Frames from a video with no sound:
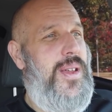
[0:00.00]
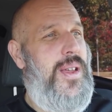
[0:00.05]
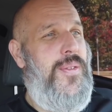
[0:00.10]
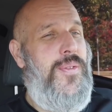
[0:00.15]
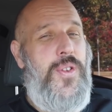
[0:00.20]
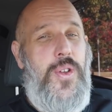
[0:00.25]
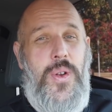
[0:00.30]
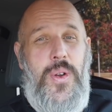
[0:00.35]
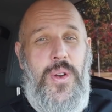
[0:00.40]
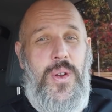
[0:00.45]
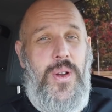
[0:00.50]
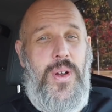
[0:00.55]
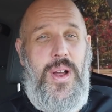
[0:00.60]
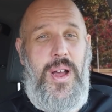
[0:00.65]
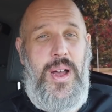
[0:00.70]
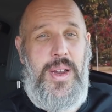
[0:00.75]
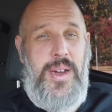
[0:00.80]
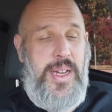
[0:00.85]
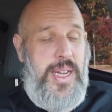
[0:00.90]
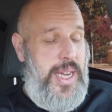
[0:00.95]
if you're
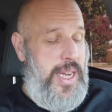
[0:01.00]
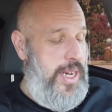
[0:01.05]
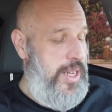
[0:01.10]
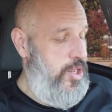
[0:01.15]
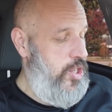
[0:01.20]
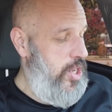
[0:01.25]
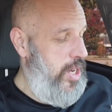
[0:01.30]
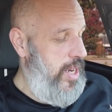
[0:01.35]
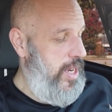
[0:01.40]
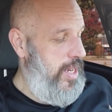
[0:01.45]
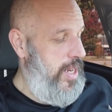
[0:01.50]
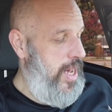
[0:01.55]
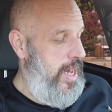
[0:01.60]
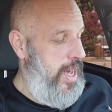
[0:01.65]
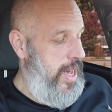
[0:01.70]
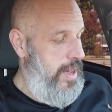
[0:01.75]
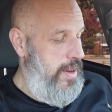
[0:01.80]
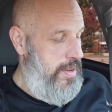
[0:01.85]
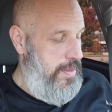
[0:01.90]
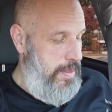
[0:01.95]
on a ketogenic
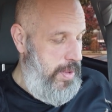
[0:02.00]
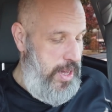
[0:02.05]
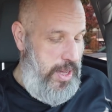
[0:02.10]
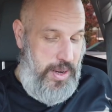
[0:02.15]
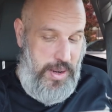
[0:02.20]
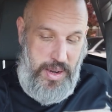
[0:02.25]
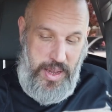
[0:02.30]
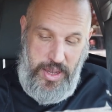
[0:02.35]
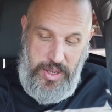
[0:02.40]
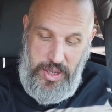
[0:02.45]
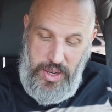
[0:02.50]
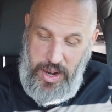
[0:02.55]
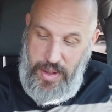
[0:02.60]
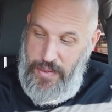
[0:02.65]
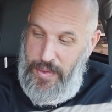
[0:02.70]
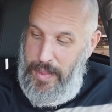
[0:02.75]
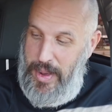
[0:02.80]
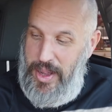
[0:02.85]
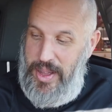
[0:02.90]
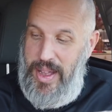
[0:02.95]
diet. But that's
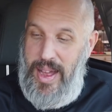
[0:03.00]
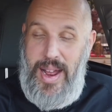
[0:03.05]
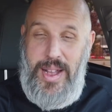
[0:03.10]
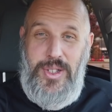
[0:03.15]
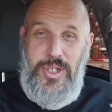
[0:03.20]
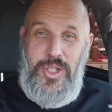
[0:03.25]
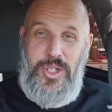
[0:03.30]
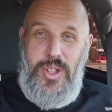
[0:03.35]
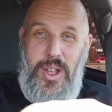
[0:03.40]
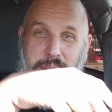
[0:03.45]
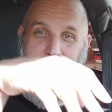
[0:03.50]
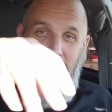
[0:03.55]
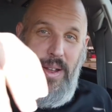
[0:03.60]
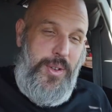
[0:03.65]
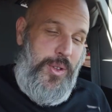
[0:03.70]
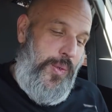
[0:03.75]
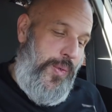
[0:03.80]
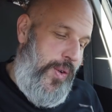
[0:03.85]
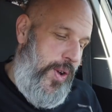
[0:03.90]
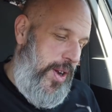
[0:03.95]
enough about that. I just thought that
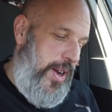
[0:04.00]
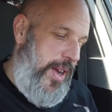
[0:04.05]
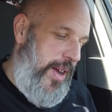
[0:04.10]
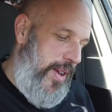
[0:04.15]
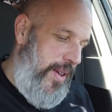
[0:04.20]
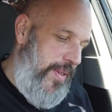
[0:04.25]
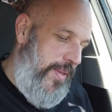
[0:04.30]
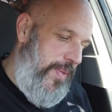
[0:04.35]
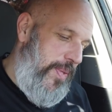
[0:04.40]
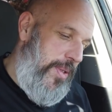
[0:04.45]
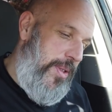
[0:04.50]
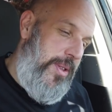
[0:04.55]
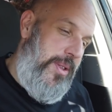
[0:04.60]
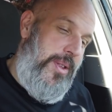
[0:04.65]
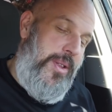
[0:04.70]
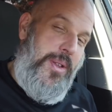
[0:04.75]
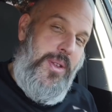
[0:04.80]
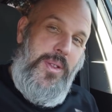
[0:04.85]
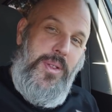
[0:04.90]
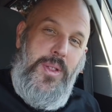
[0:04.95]
was funny.
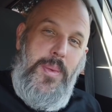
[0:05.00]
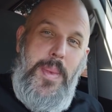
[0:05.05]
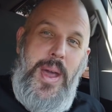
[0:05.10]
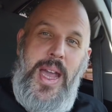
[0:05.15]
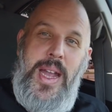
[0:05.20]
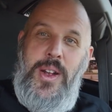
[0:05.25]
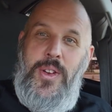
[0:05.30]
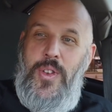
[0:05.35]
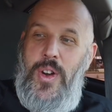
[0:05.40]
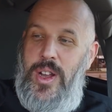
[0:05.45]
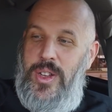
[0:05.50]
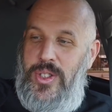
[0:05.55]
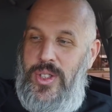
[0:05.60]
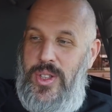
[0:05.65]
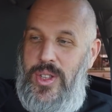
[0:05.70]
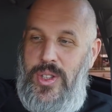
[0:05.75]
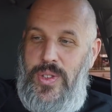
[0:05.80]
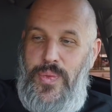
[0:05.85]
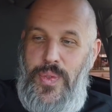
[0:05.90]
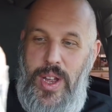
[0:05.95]
The main crux
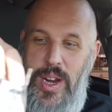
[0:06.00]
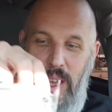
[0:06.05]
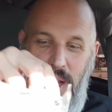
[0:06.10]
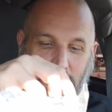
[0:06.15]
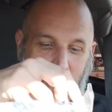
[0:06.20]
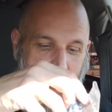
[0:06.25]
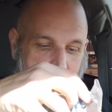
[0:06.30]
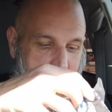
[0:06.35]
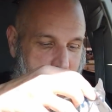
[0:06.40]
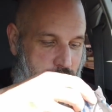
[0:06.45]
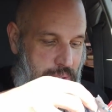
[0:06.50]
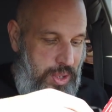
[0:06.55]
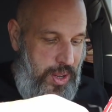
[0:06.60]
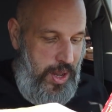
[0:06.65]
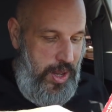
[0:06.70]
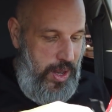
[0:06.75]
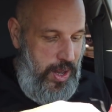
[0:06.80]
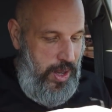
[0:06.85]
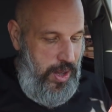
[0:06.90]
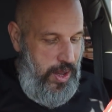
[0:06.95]
of this video is
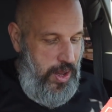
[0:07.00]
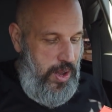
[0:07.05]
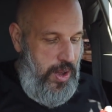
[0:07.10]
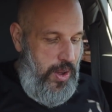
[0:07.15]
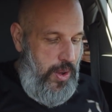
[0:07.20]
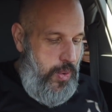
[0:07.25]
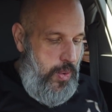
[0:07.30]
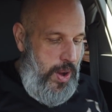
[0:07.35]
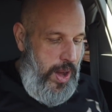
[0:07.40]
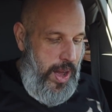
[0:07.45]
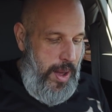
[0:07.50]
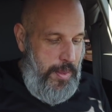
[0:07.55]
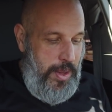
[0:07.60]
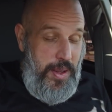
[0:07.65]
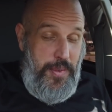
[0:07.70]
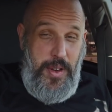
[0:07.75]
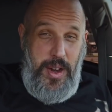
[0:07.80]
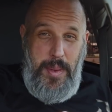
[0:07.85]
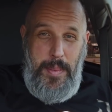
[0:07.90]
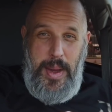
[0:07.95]
why I'm
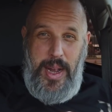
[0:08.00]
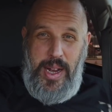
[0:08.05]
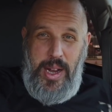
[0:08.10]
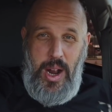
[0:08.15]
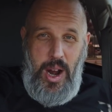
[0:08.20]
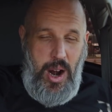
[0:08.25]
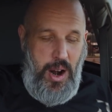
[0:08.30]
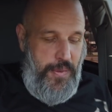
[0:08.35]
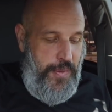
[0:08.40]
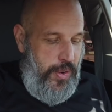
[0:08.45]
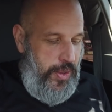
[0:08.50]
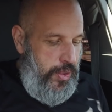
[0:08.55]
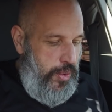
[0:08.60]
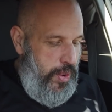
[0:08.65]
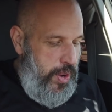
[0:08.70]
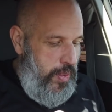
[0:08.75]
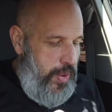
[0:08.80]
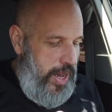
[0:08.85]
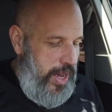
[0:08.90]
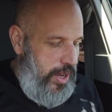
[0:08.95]
living in my car for
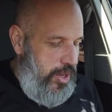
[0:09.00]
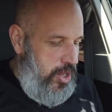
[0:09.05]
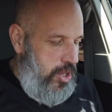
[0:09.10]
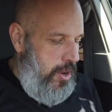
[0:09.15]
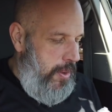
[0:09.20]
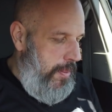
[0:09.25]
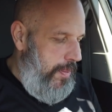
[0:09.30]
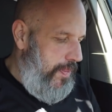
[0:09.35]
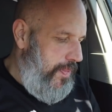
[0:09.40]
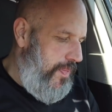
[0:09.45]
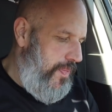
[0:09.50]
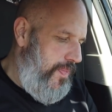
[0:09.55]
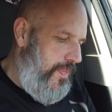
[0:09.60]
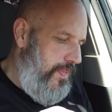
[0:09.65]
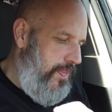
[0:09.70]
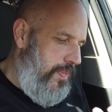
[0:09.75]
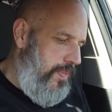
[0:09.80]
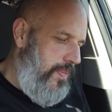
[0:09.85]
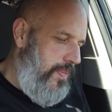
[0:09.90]
3 weeks.